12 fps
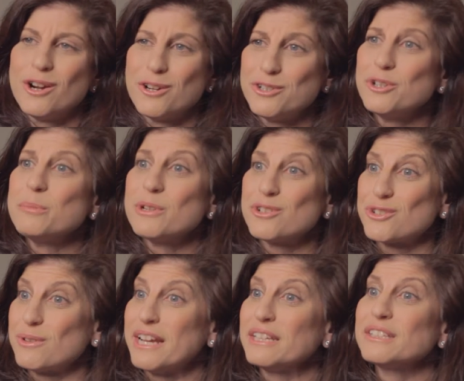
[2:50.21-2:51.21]
her tumor
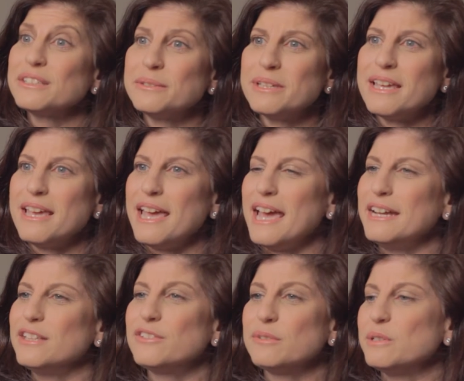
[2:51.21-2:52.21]
shrank.
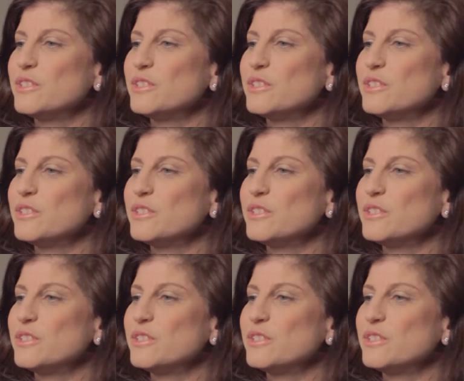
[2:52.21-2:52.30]
And it